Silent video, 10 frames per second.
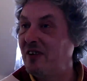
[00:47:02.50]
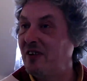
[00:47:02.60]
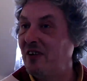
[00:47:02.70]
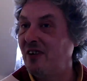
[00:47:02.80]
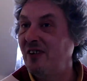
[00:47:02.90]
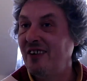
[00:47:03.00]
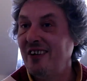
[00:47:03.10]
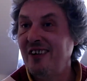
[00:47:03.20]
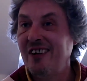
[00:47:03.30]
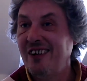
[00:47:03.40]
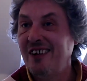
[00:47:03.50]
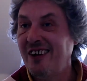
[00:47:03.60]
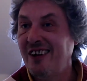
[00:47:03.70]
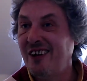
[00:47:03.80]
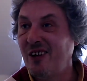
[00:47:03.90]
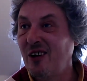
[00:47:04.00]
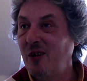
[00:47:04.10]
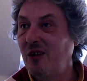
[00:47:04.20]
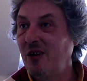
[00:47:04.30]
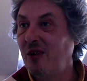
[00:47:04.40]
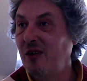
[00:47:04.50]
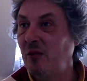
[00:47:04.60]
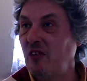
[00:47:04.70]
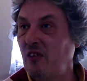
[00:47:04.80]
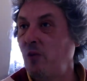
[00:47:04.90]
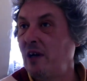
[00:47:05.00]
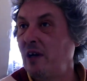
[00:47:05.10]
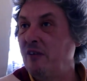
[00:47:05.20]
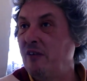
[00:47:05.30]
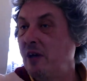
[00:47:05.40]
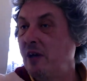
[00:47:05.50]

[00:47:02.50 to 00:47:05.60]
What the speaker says: why I leave my chat open for people, you know.